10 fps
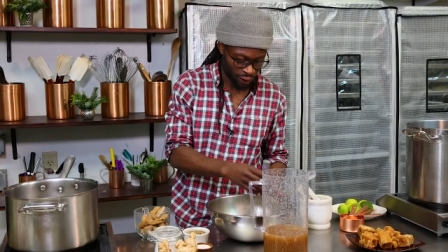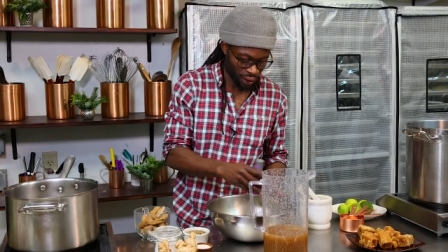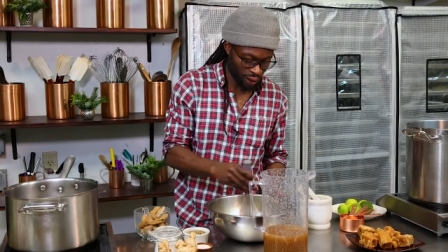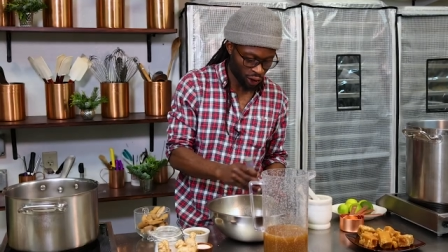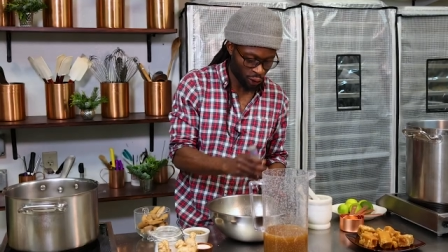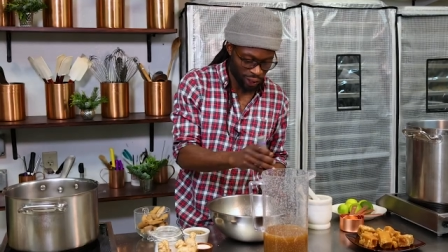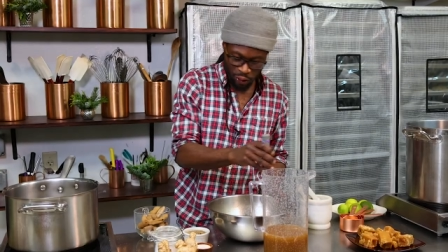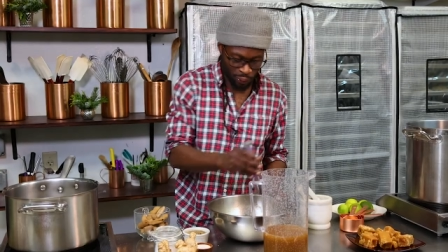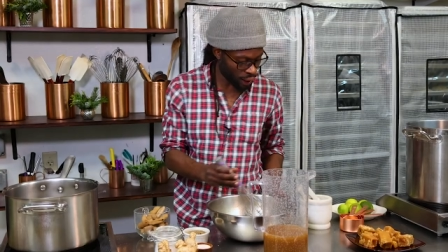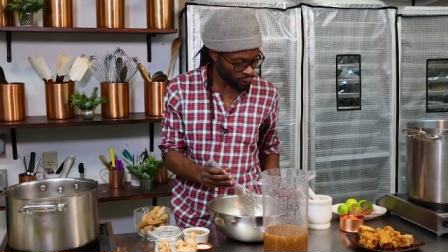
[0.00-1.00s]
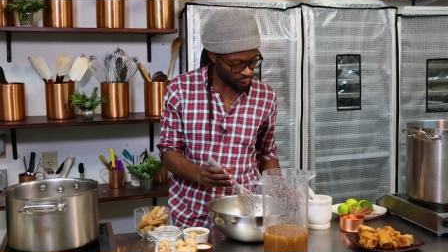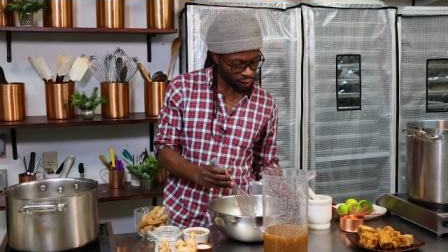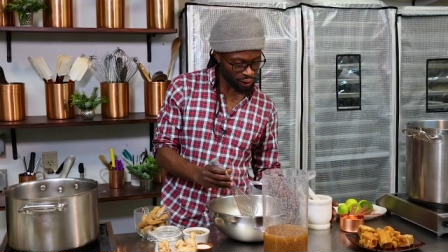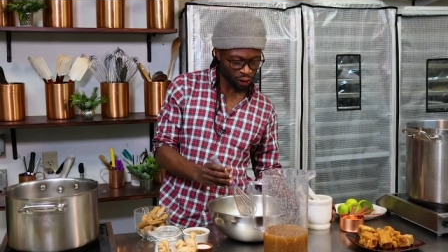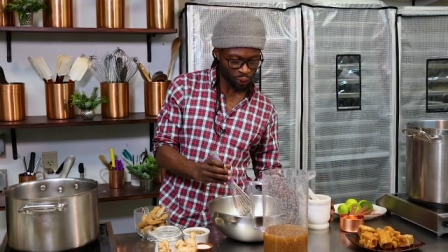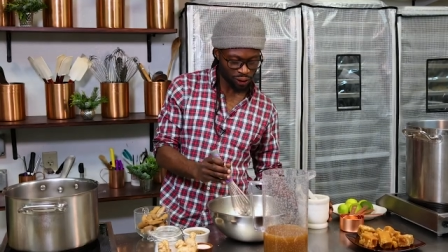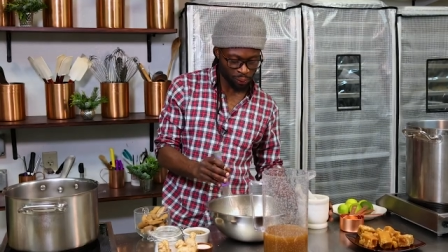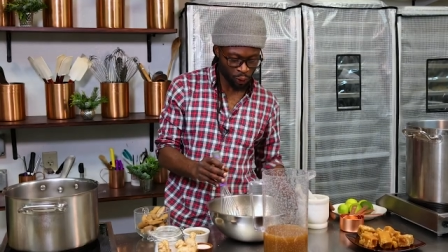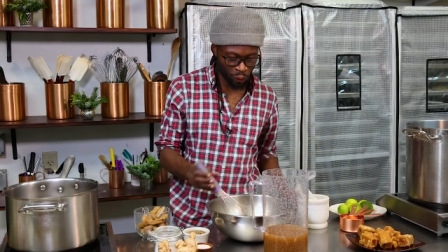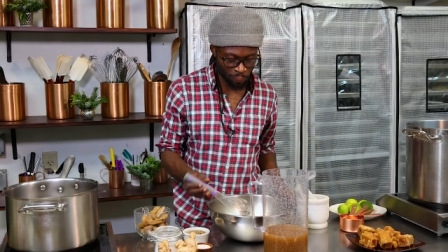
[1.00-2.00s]
uh, crush when I was uh, using
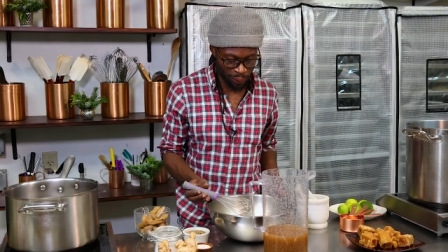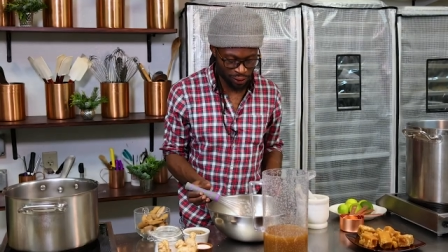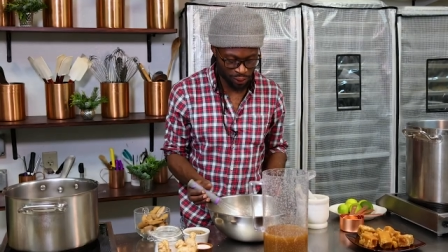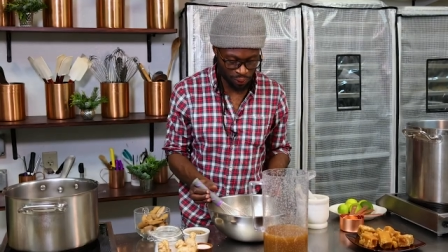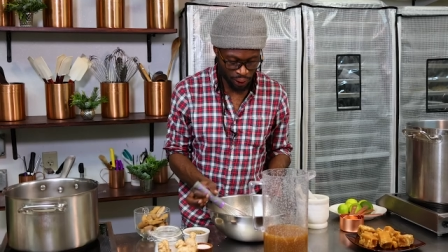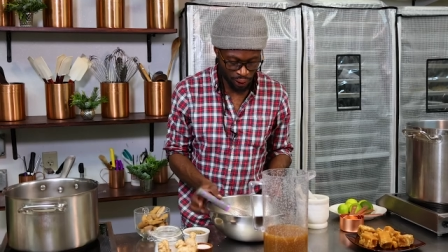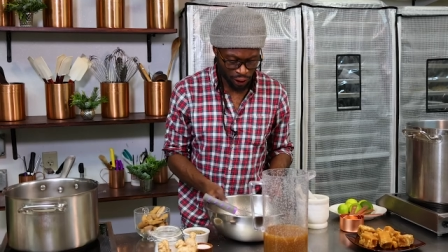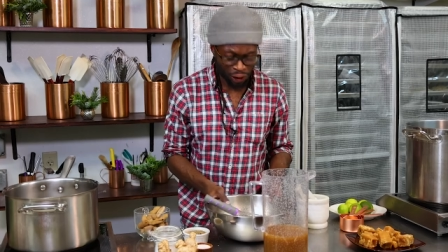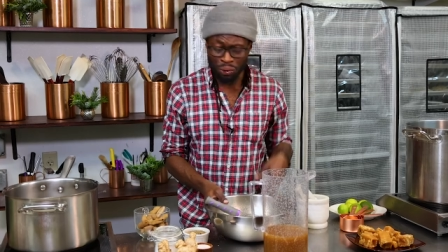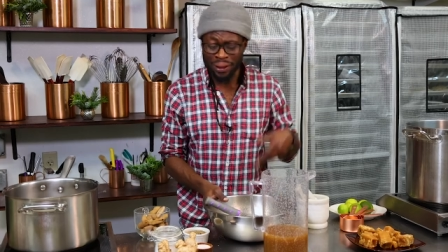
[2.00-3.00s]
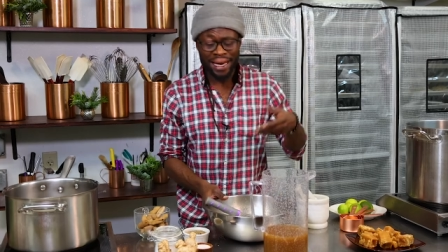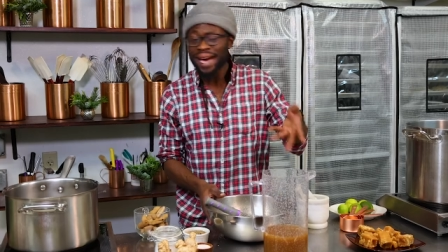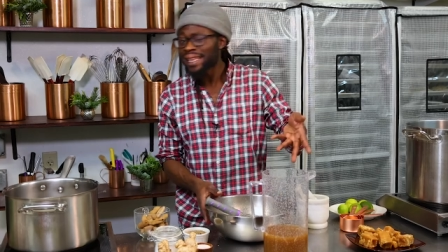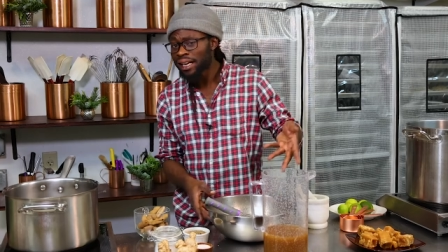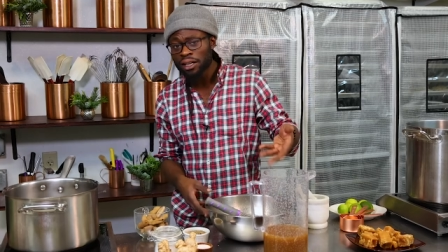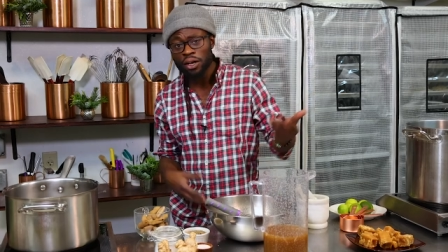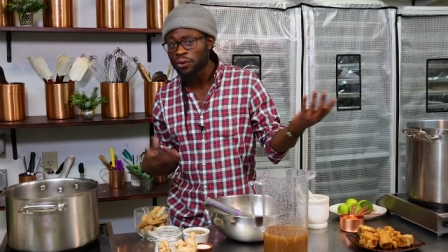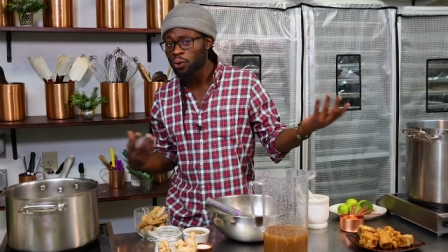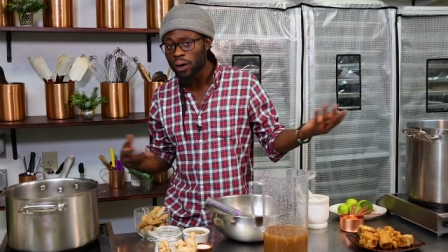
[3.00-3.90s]
the mortar and pestle. You can add that in there if you